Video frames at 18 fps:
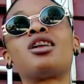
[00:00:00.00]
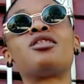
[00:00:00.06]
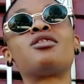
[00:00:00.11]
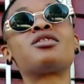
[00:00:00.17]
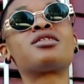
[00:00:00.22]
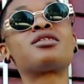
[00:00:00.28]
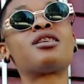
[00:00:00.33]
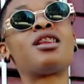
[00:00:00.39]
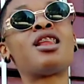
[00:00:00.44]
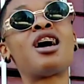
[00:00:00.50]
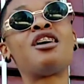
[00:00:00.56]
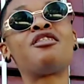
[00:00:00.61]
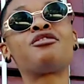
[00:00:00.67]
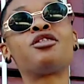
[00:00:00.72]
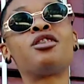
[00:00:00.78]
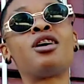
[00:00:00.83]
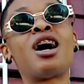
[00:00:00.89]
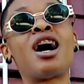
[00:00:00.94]
I just saw
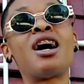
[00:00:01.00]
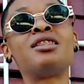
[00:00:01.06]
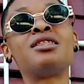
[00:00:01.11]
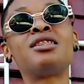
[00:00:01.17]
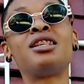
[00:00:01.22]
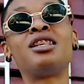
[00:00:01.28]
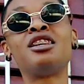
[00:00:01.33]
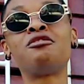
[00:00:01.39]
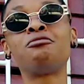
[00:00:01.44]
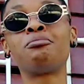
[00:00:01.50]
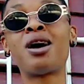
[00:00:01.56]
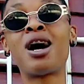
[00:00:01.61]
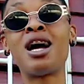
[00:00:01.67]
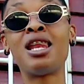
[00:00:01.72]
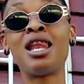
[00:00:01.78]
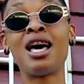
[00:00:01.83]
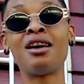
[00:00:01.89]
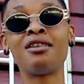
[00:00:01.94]
life go. I had to live
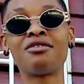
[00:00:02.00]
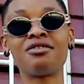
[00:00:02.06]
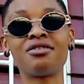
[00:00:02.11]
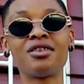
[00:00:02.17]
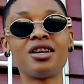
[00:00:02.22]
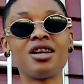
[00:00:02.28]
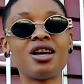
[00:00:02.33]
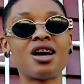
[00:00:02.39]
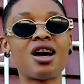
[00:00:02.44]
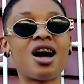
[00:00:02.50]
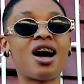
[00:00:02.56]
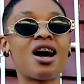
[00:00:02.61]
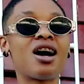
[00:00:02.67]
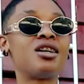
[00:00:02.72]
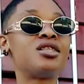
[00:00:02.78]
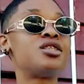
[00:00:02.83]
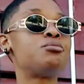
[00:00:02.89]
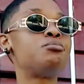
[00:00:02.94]
my life. I
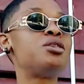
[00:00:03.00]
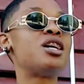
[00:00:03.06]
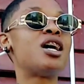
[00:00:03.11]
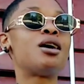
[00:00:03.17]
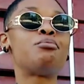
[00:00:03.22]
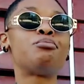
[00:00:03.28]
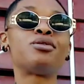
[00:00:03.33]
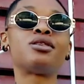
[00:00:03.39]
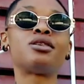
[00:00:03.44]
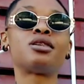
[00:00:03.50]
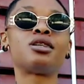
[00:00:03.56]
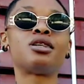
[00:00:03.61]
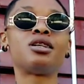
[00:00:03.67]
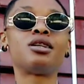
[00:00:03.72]
had to be happy.